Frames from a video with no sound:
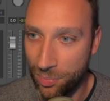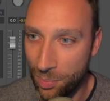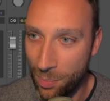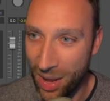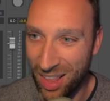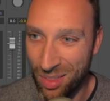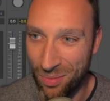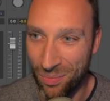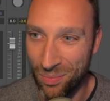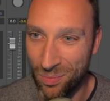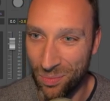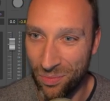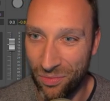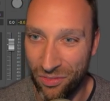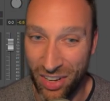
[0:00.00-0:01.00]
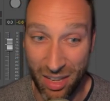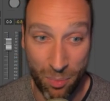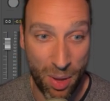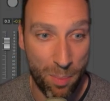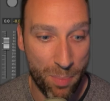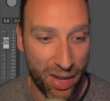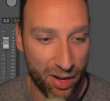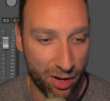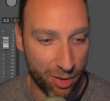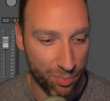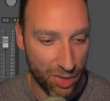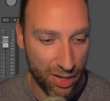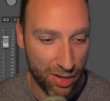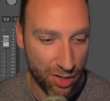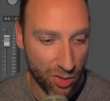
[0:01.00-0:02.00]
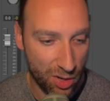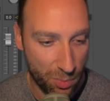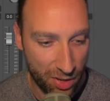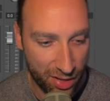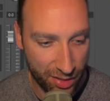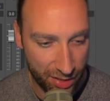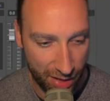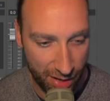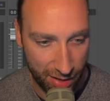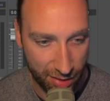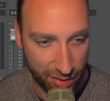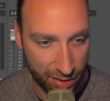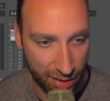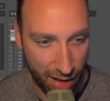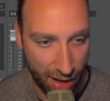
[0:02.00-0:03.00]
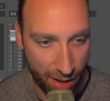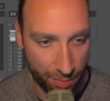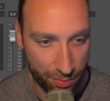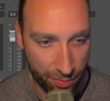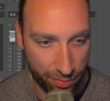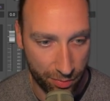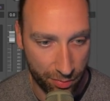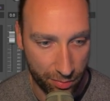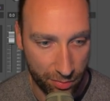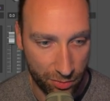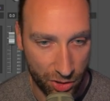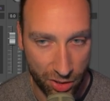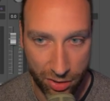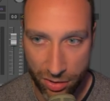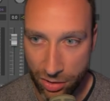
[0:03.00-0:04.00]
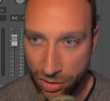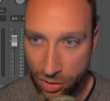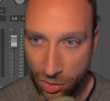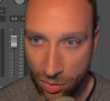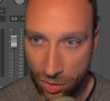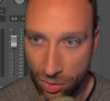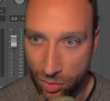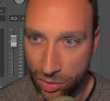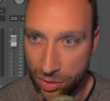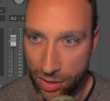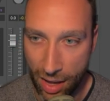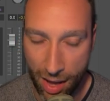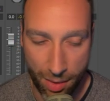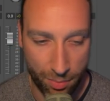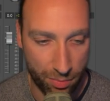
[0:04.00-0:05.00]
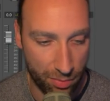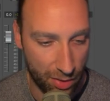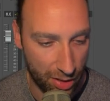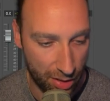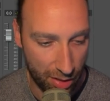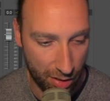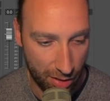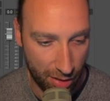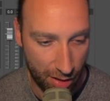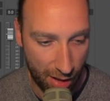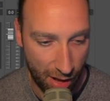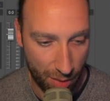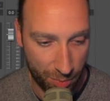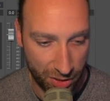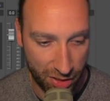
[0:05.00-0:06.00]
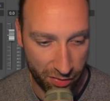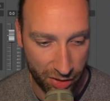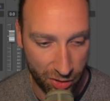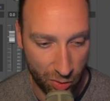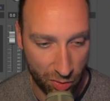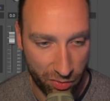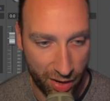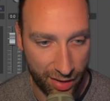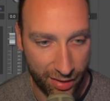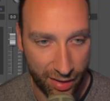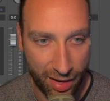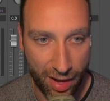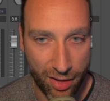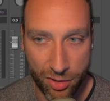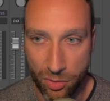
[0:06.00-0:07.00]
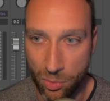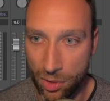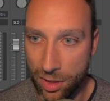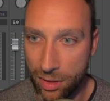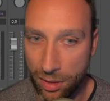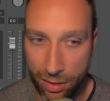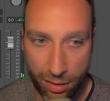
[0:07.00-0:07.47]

make them feel a bit bigger. So anyway, this is just soloed Pacific Solo Violin Legato 1.